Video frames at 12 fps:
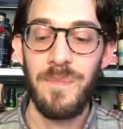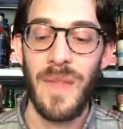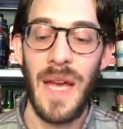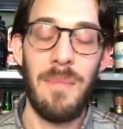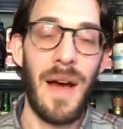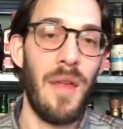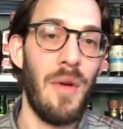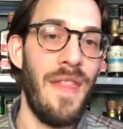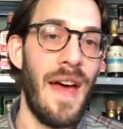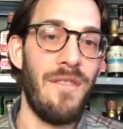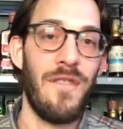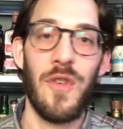And by the way,
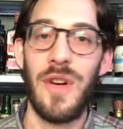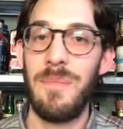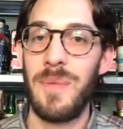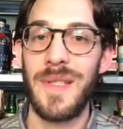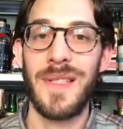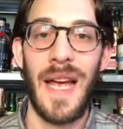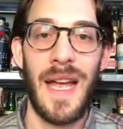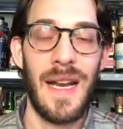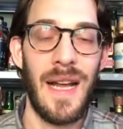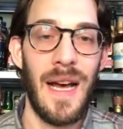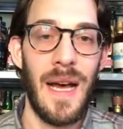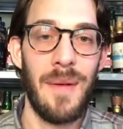that
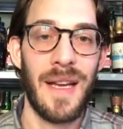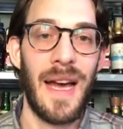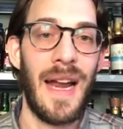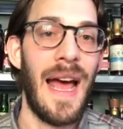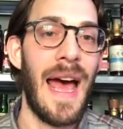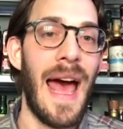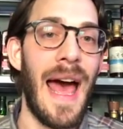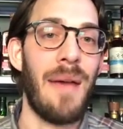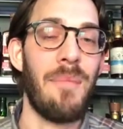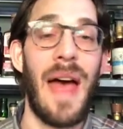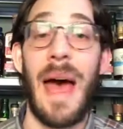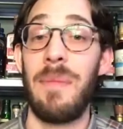40% kind of
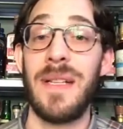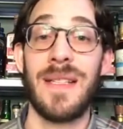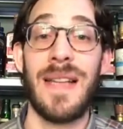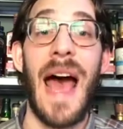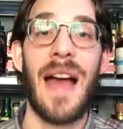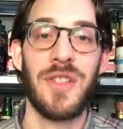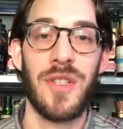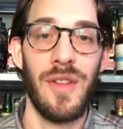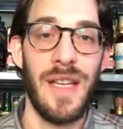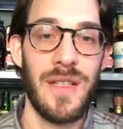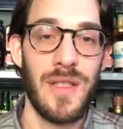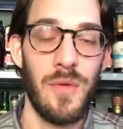happens
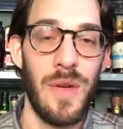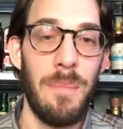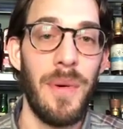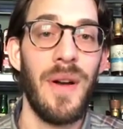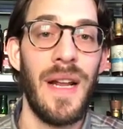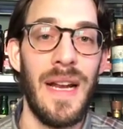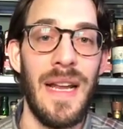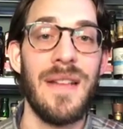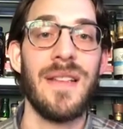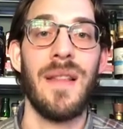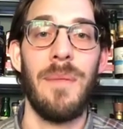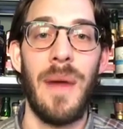naturally. So we put it
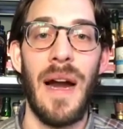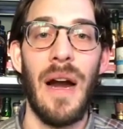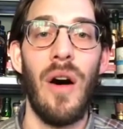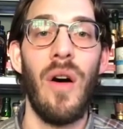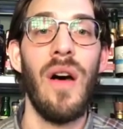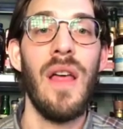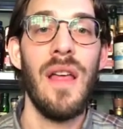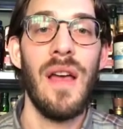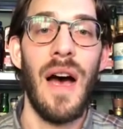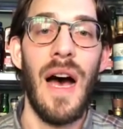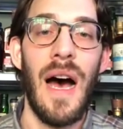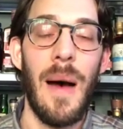into the barrel,
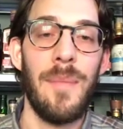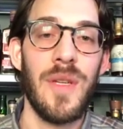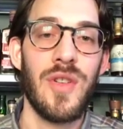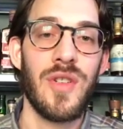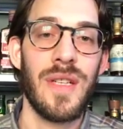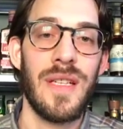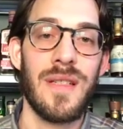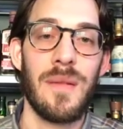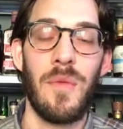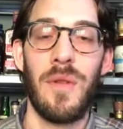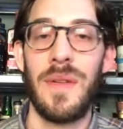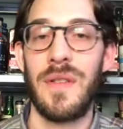usually
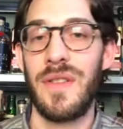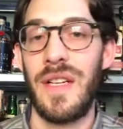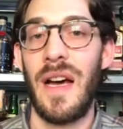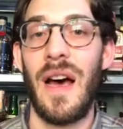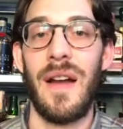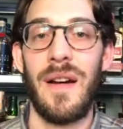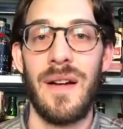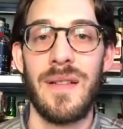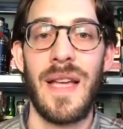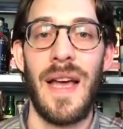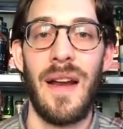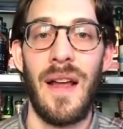somewhere between
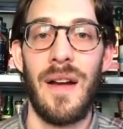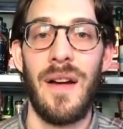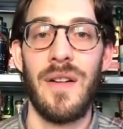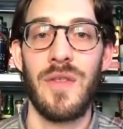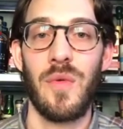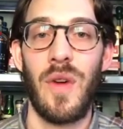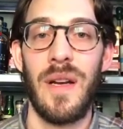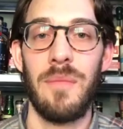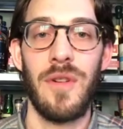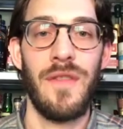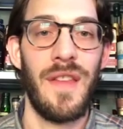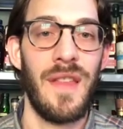110 and 120
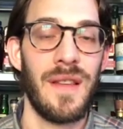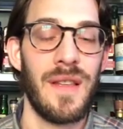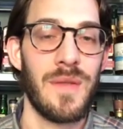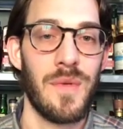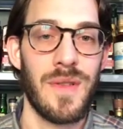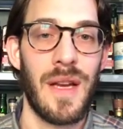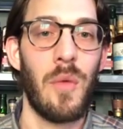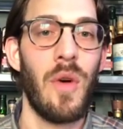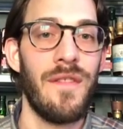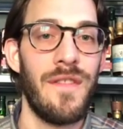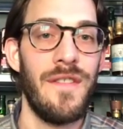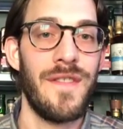proof. I think this was like
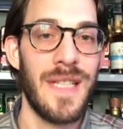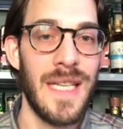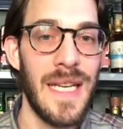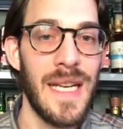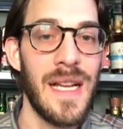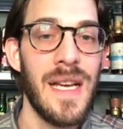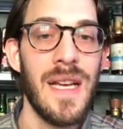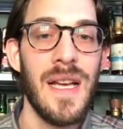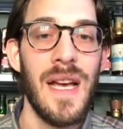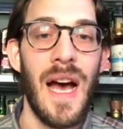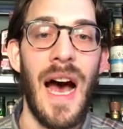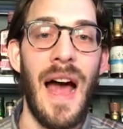115.
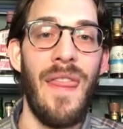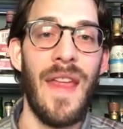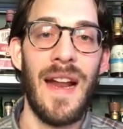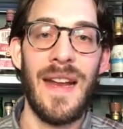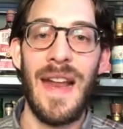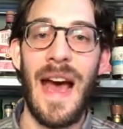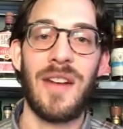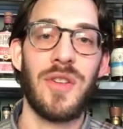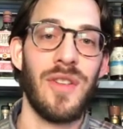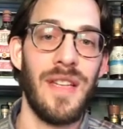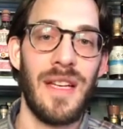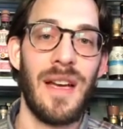And then it
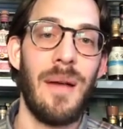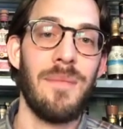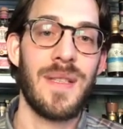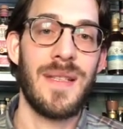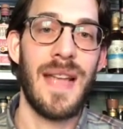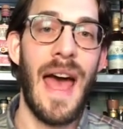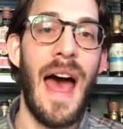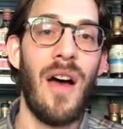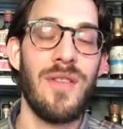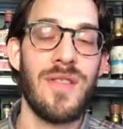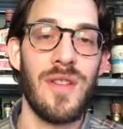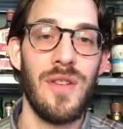naturally comes
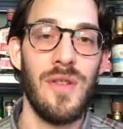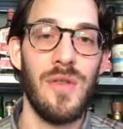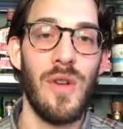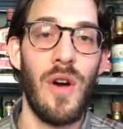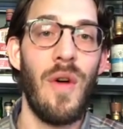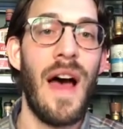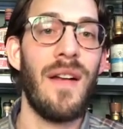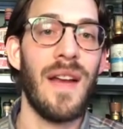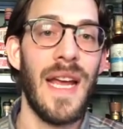down to around